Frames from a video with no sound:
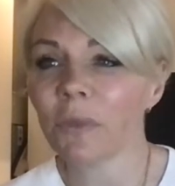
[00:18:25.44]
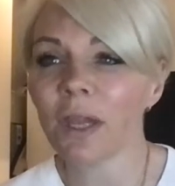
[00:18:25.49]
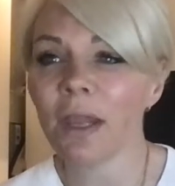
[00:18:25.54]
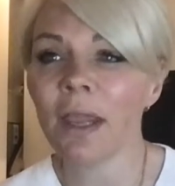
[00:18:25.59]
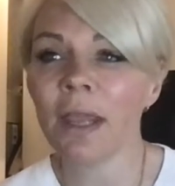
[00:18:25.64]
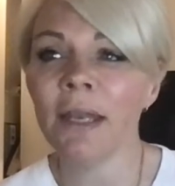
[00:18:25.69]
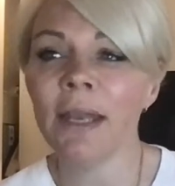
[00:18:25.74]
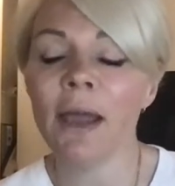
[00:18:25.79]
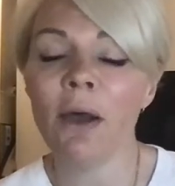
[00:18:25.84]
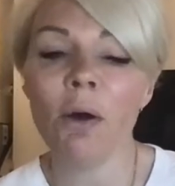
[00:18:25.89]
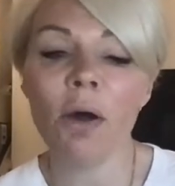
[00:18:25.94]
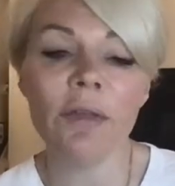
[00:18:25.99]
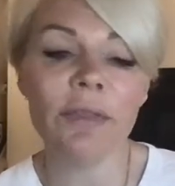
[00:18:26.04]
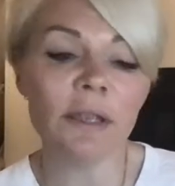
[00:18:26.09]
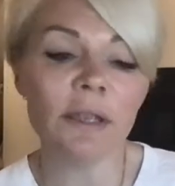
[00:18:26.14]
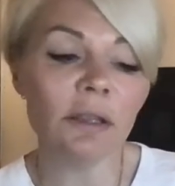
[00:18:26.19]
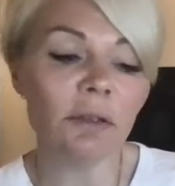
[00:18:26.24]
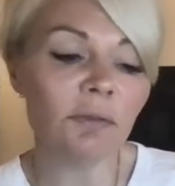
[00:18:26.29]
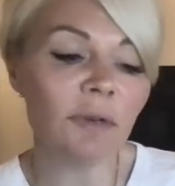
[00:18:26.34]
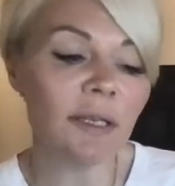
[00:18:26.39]
Now, I
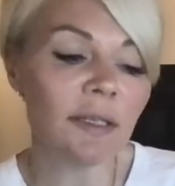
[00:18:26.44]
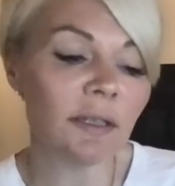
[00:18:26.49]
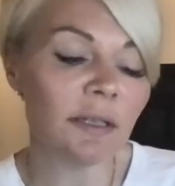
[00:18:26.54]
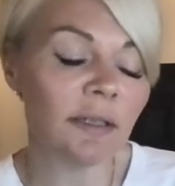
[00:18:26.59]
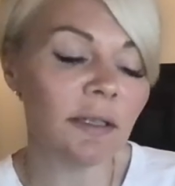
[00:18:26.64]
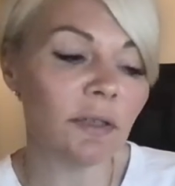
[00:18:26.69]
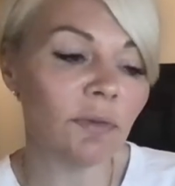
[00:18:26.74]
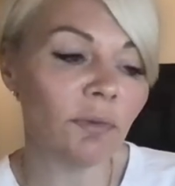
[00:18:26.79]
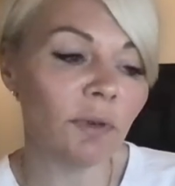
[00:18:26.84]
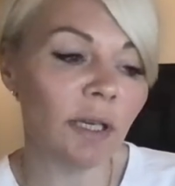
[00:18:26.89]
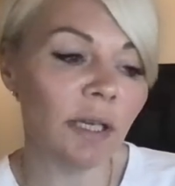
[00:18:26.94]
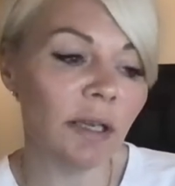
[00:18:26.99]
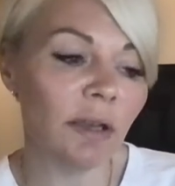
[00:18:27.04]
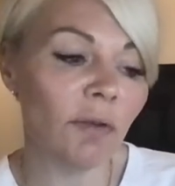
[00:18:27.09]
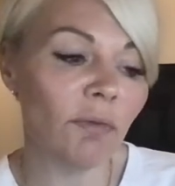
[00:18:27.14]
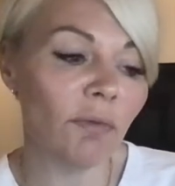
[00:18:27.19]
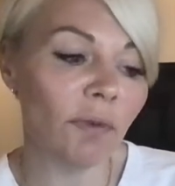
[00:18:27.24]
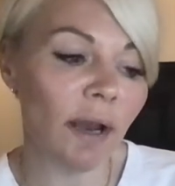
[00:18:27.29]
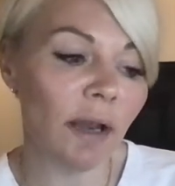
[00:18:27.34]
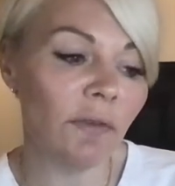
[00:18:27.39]
think the reason this is really
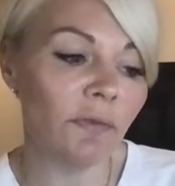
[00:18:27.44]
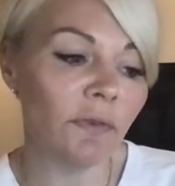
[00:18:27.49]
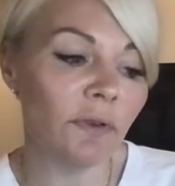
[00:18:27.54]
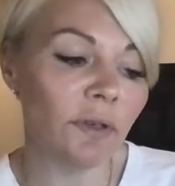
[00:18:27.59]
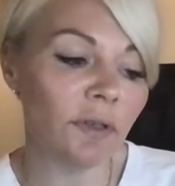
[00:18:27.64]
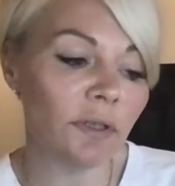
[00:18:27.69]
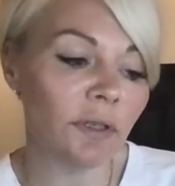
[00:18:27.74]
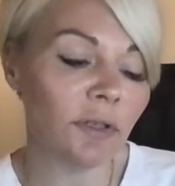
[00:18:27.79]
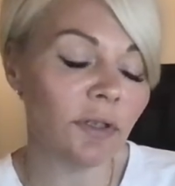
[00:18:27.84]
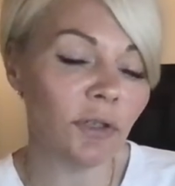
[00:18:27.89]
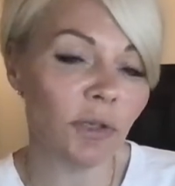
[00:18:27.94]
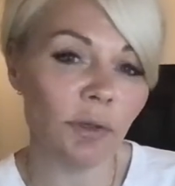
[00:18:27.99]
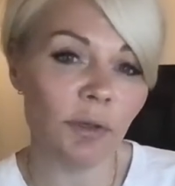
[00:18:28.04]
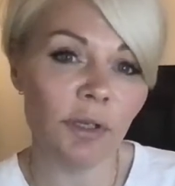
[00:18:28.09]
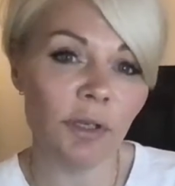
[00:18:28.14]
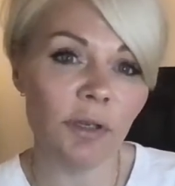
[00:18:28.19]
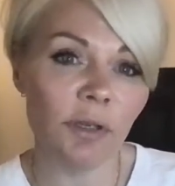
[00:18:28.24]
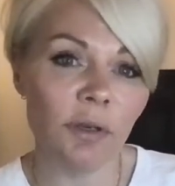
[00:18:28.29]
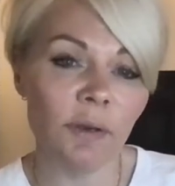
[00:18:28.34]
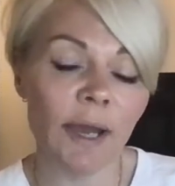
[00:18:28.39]
relevant to
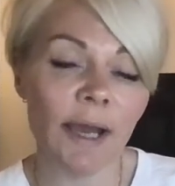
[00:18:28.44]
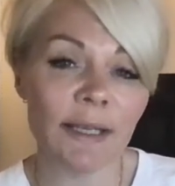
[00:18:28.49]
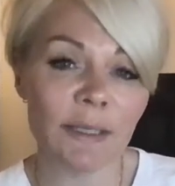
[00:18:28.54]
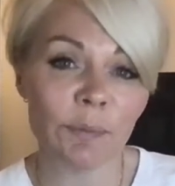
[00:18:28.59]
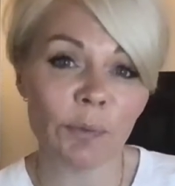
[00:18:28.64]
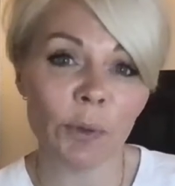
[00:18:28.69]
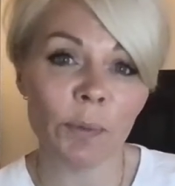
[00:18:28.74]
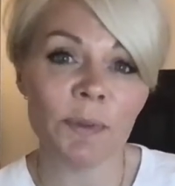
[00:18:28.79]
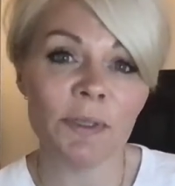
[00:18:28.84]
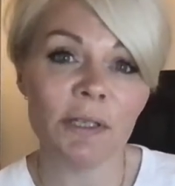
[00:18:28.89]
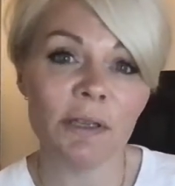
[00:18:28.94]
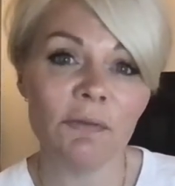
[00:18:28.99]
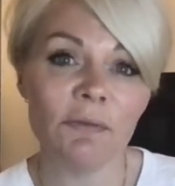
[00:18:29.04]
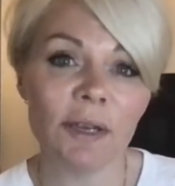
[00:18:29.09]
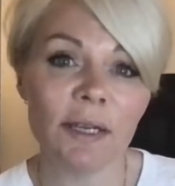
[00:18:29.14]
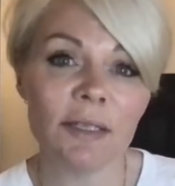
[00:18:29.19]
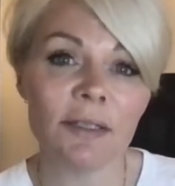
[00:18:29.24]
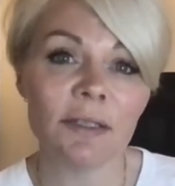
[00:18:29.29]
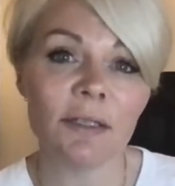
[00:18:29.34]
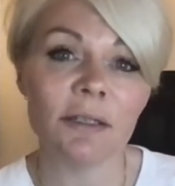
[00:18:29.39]
you as property
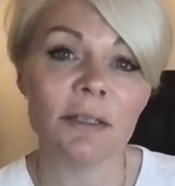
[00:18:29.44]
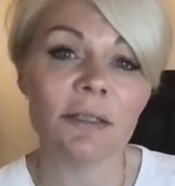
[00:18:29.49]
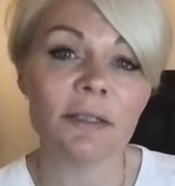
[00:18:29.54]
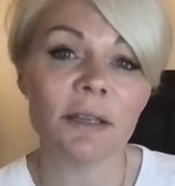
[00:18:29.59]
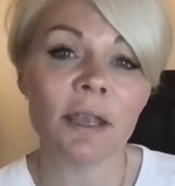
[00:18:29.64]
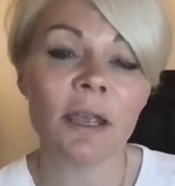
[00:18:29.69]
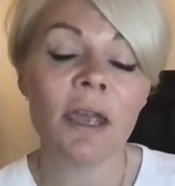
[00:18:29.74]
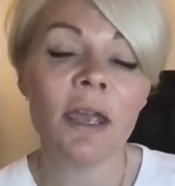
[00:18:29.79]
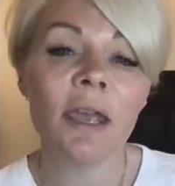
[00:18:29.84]
investors